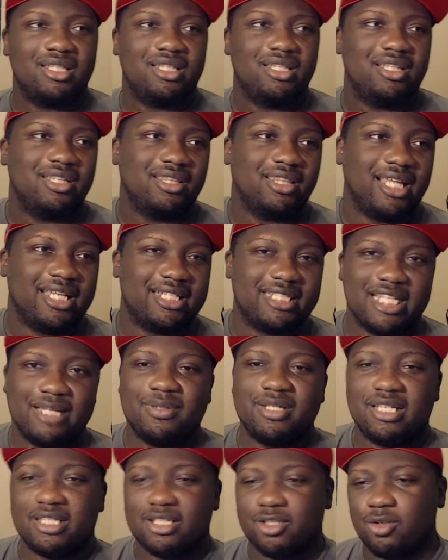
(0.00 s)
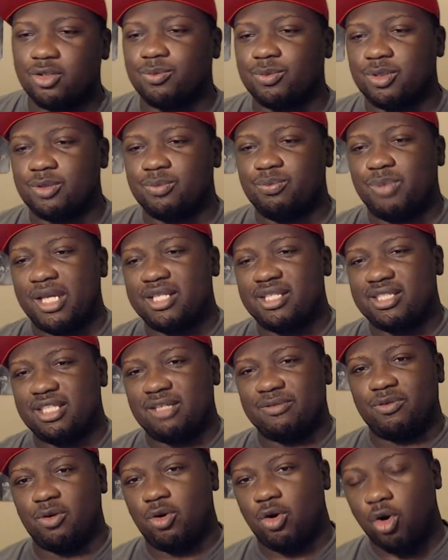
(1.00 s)
Like Dead by Daylight goes based itself
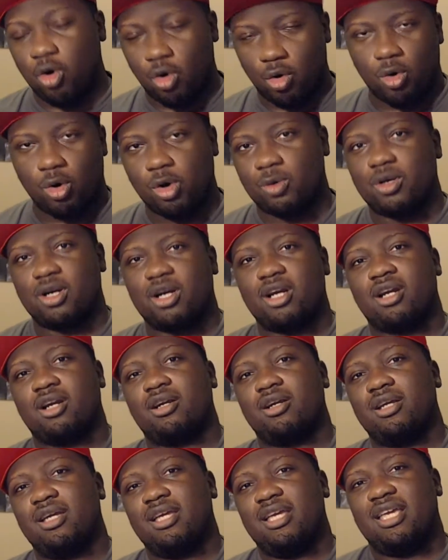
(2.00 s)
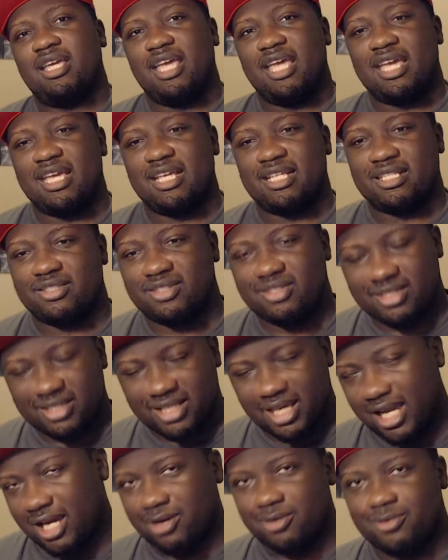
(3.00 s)
on horror and it's
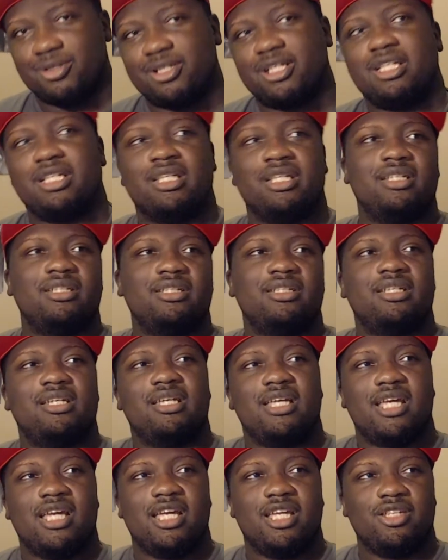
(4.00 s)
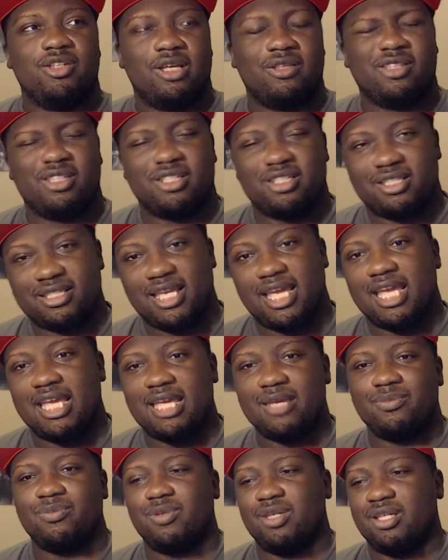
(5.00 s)
scary and you have to
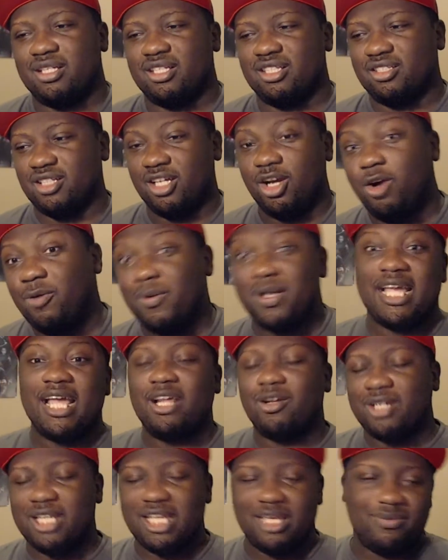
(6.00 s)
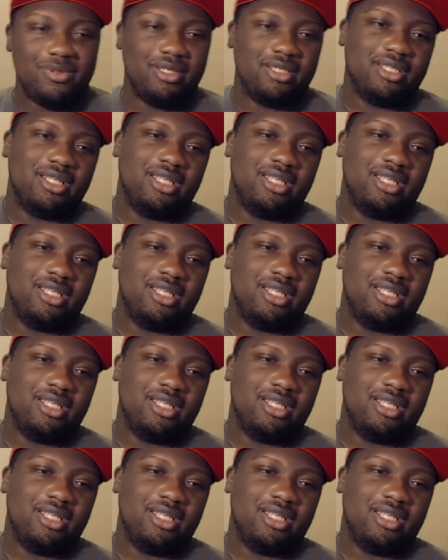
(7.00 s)
escape and you're like, oh my god, don't get me.